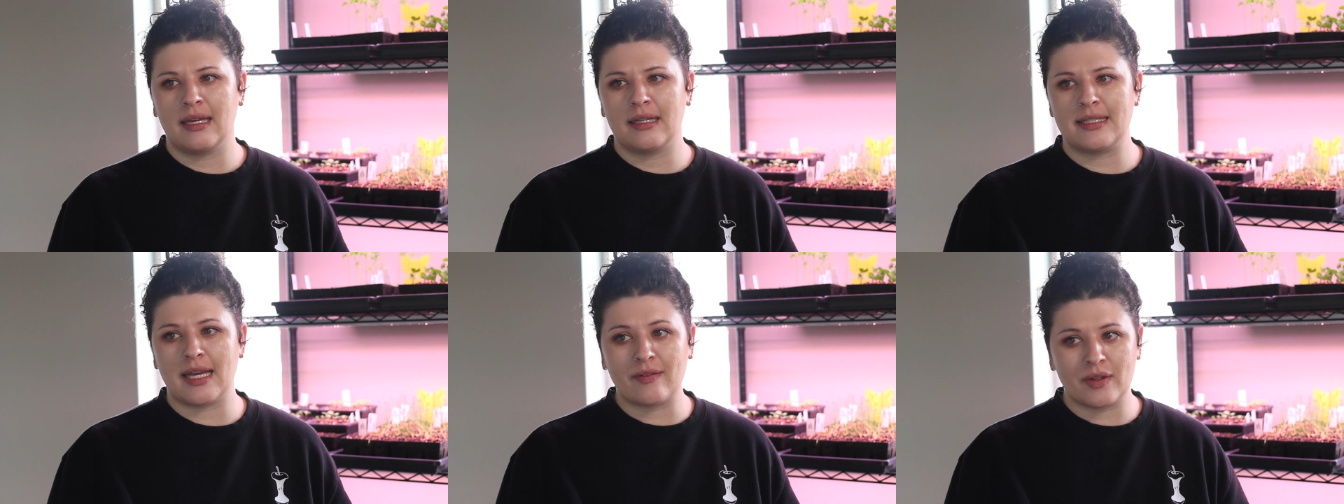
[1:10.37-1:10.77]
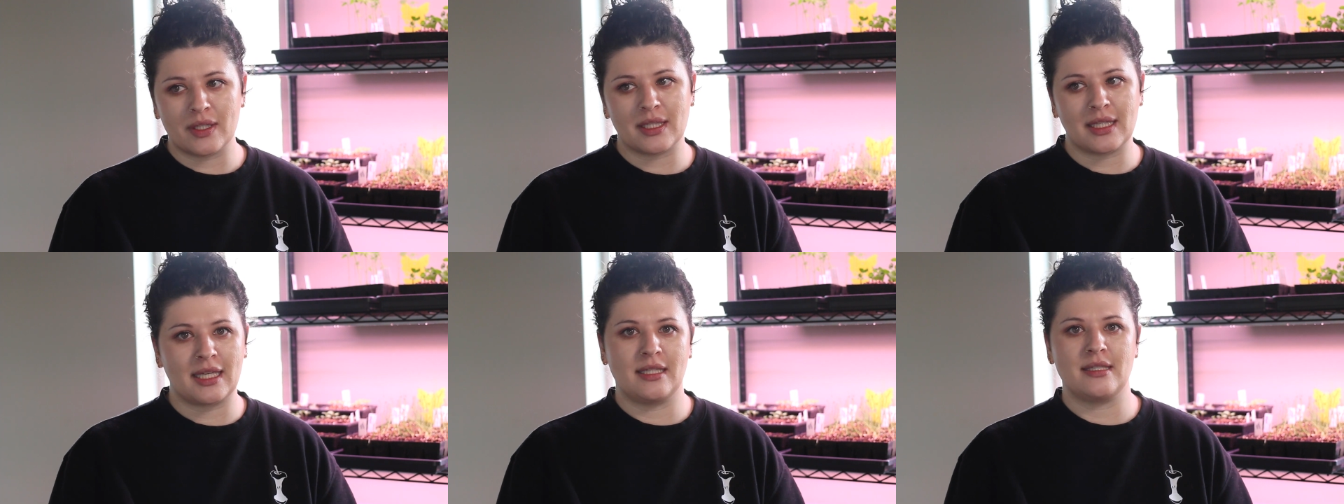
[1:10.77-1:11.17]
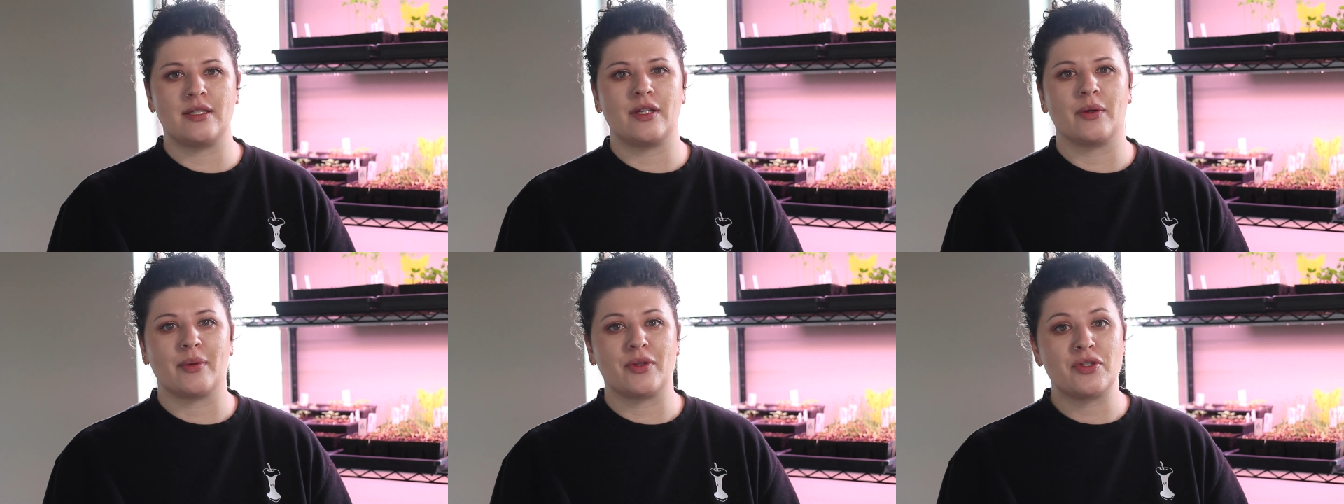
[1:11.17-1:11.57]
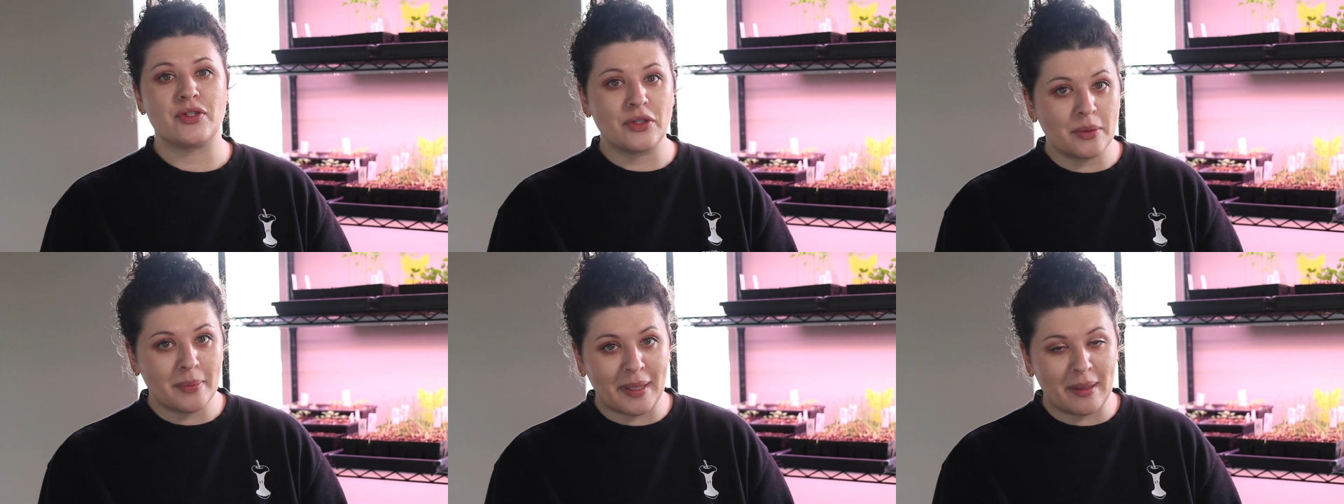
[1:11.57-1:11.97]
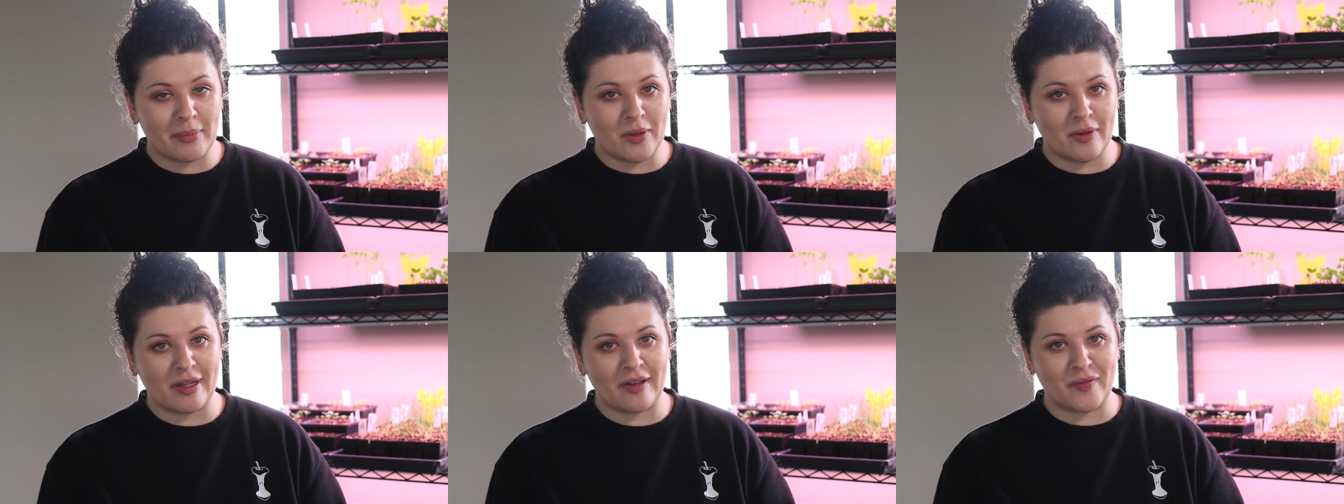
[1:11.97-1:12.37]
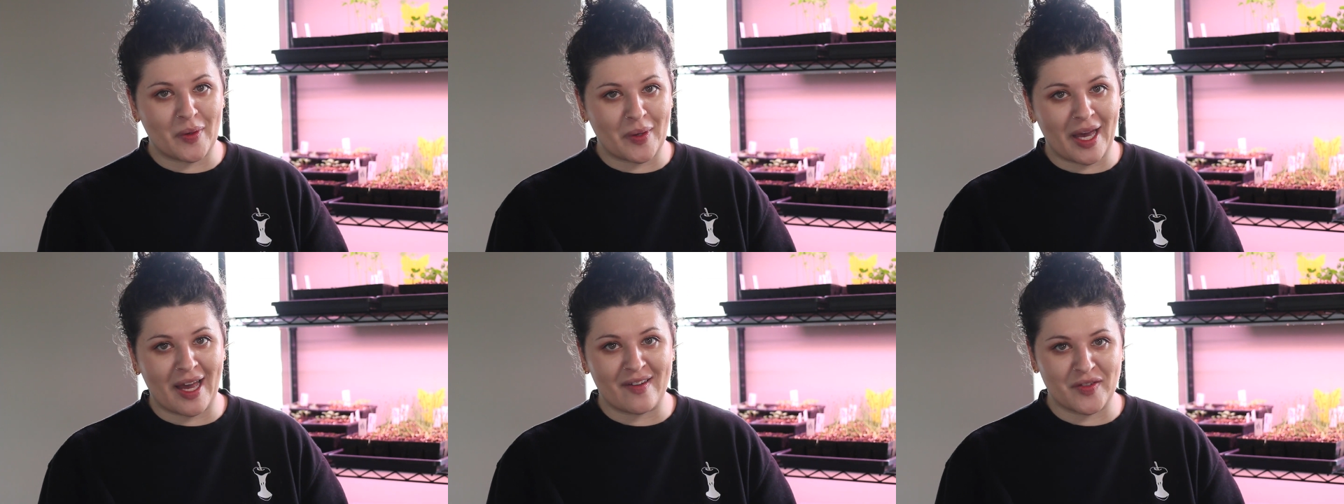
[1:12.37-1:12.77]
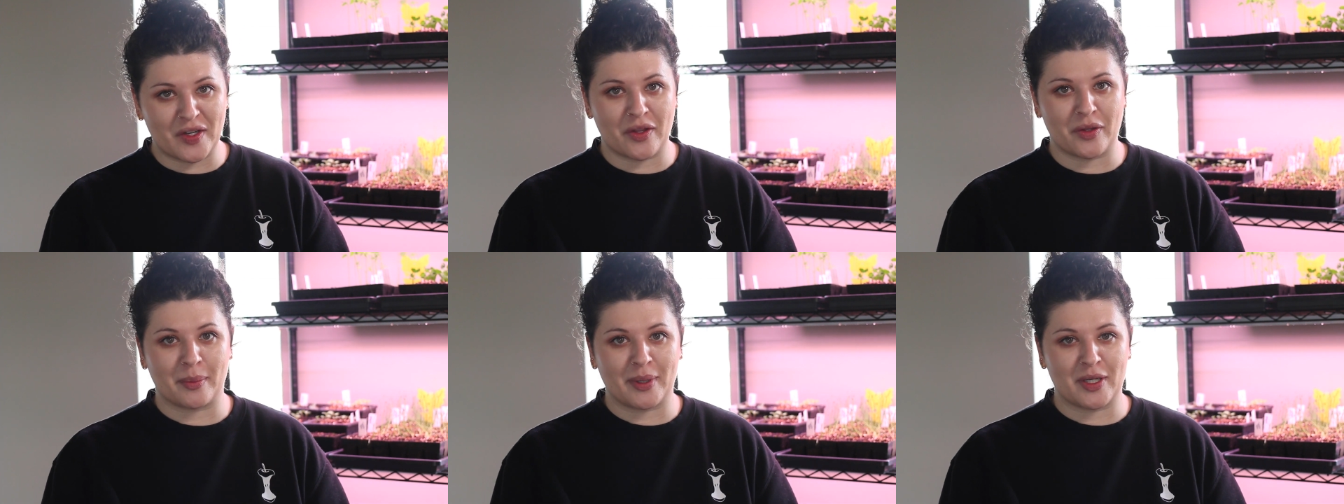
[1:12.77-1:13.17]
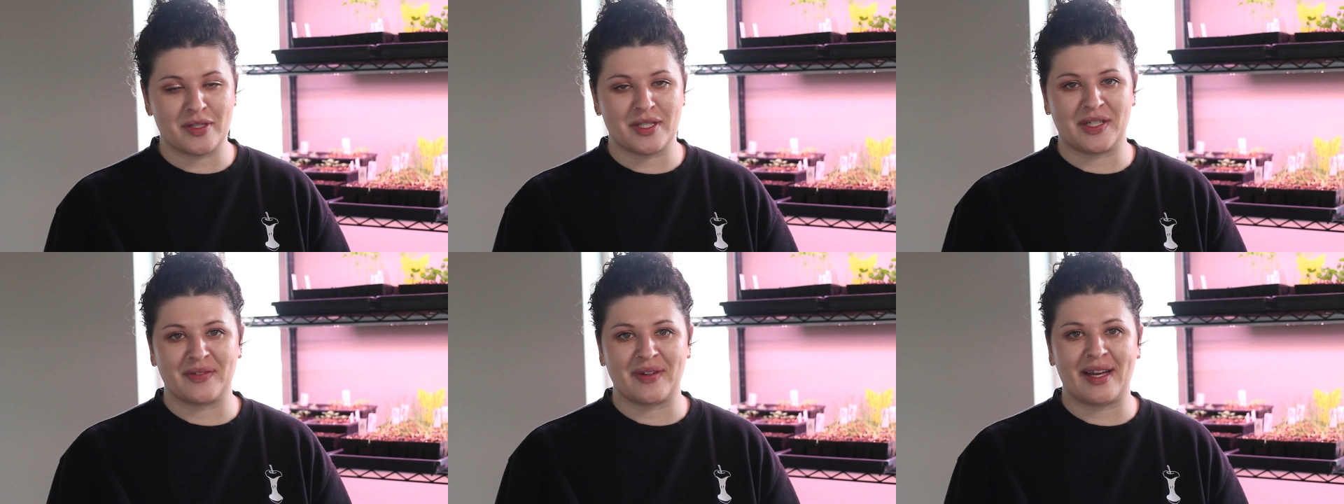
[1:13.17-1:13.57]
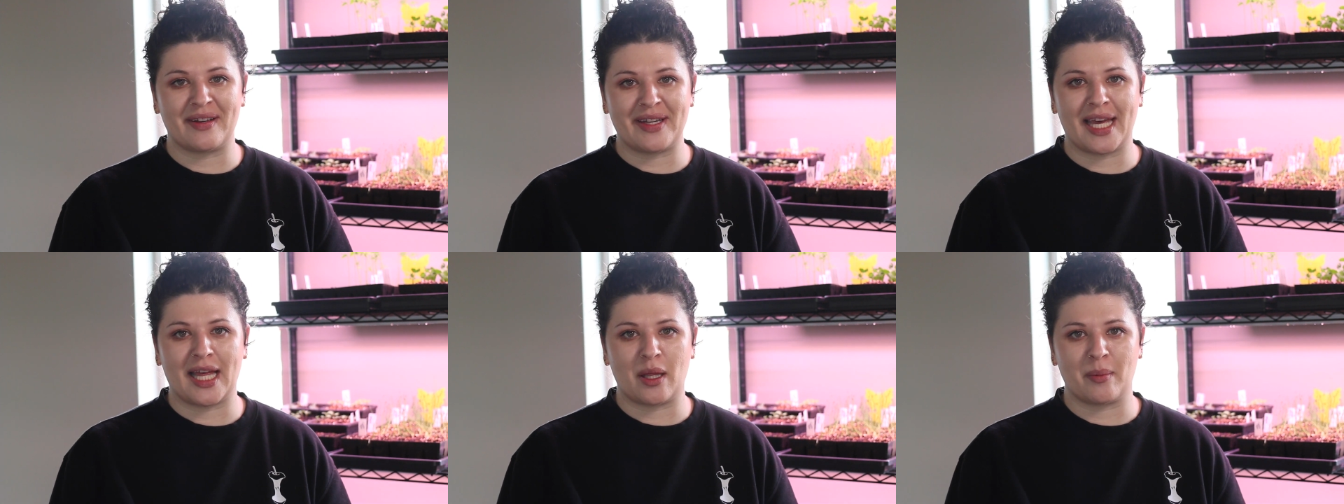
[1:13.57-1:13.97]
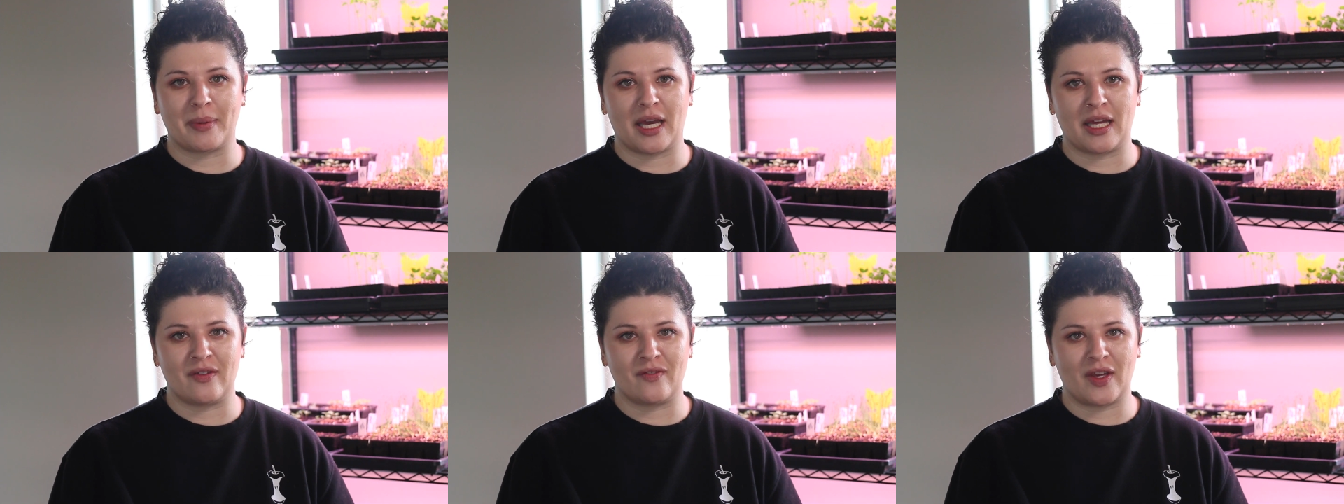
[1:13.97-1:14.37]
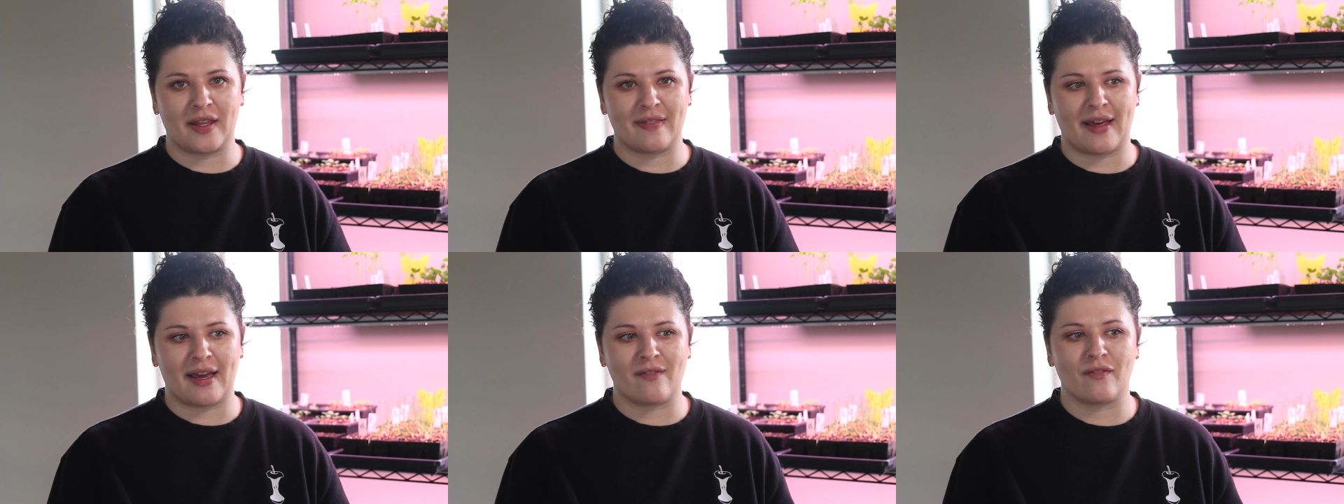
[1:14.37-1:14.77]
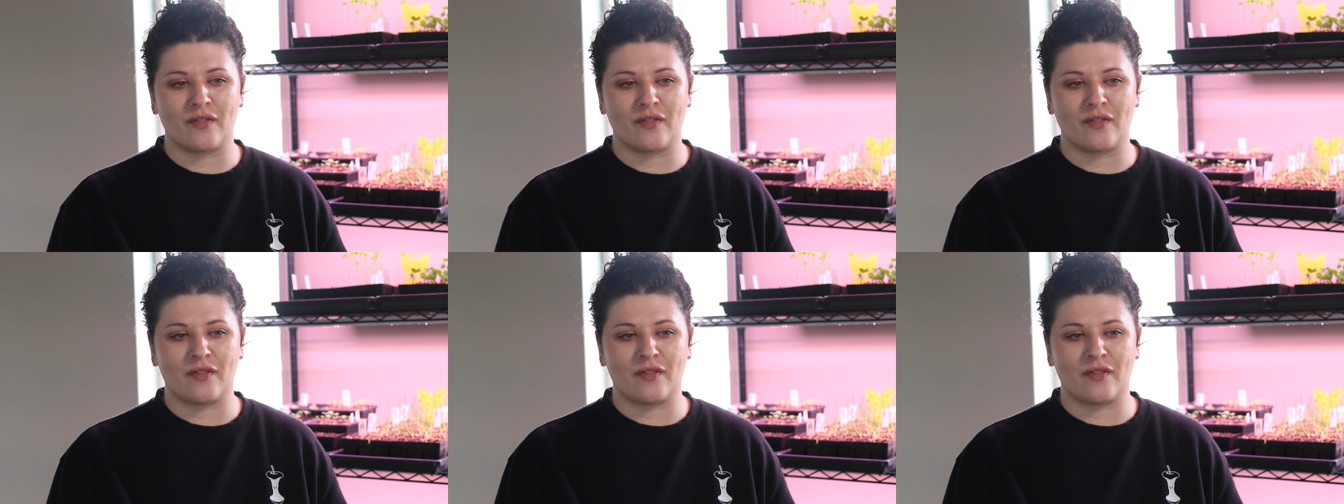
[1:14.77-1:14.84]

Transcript: Definitely easier with 2 people if you have another person around to help kind of get that